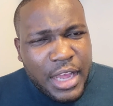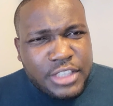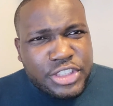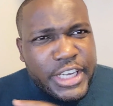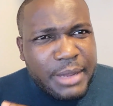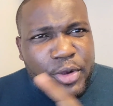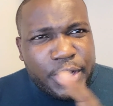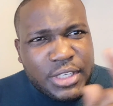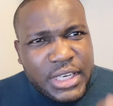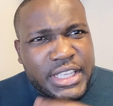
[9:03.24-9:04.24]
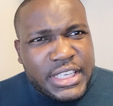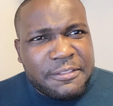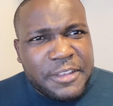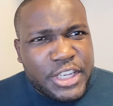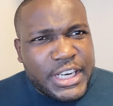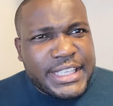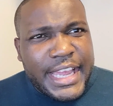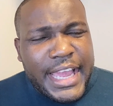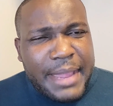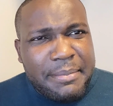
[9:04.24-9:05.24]
actually I'm going to link the video that
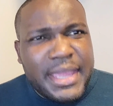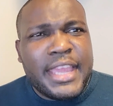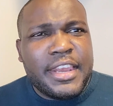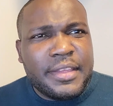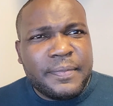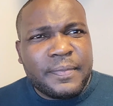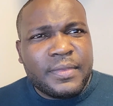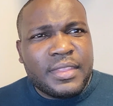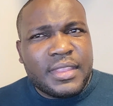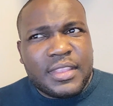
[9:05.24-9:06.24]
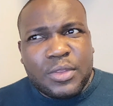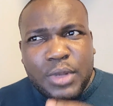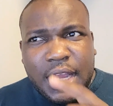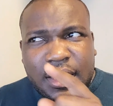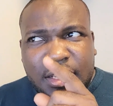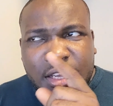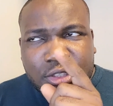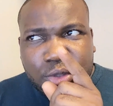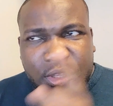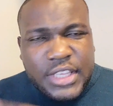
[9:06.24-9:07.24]
I made
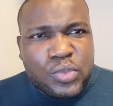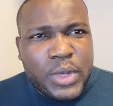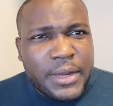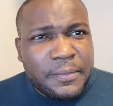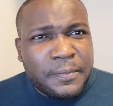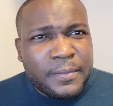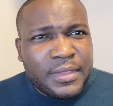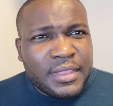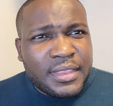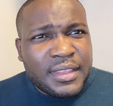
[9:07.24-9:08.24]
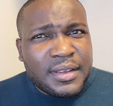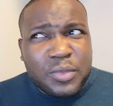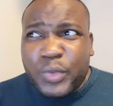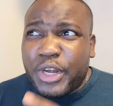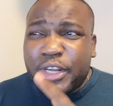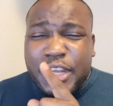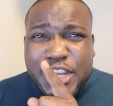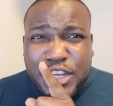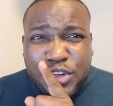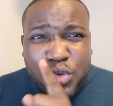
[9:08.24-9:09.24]
to this one, where
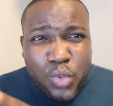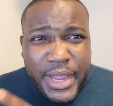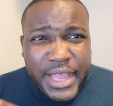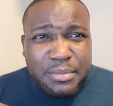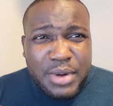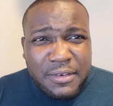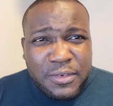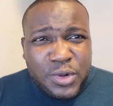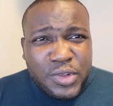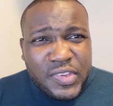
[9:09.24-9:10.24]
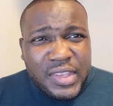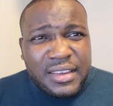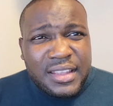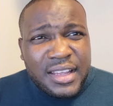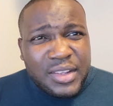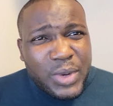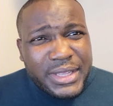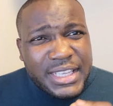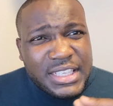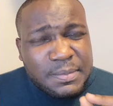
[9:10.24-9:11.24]
Dwayne Bravo said
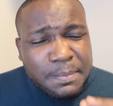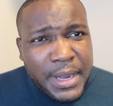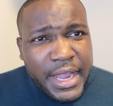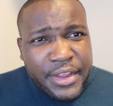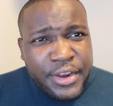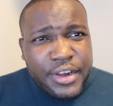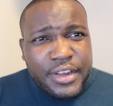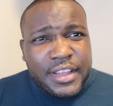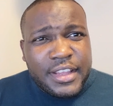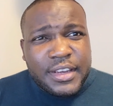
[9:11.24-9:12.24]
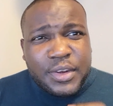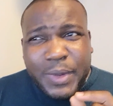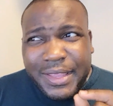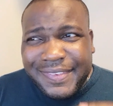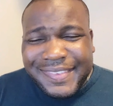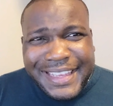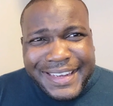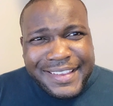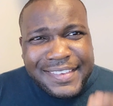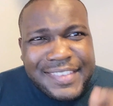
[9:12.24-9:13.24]
what inspired the West
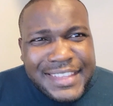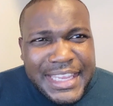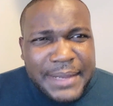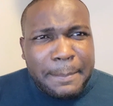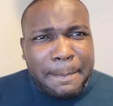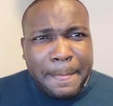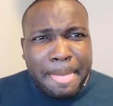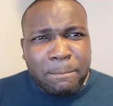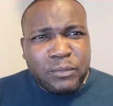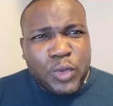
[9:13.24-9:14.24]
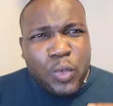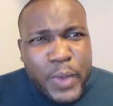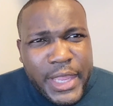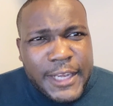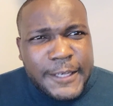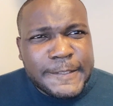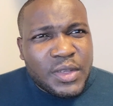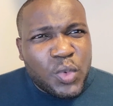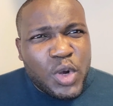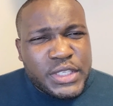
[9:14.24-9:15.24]
Indies team to win
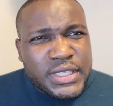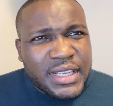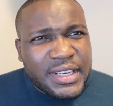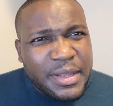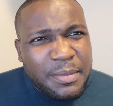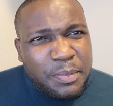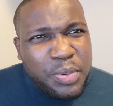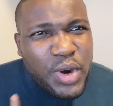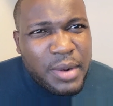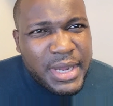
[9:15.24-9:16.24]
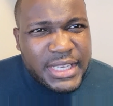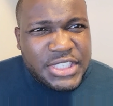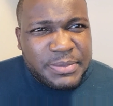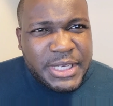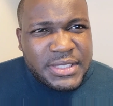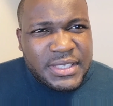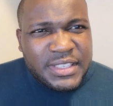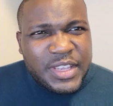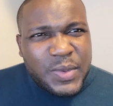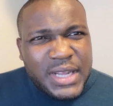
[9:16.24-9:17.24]
was the poor management.
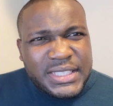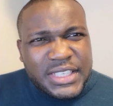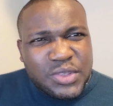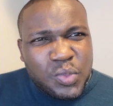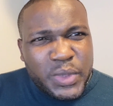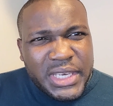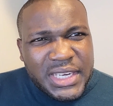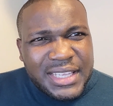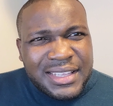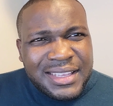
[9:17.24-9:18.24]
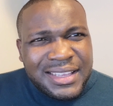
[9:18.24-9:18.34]
They wanted to win